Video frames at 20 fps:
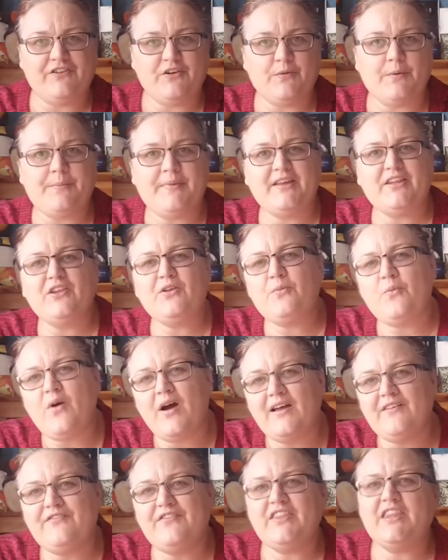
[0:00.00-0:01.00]
if you will, being the
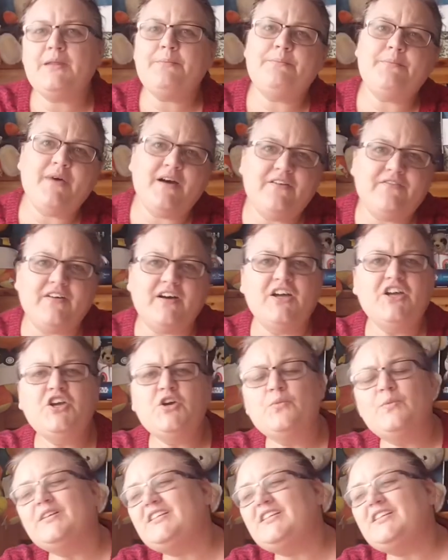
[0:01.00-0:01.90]
wife and the mother,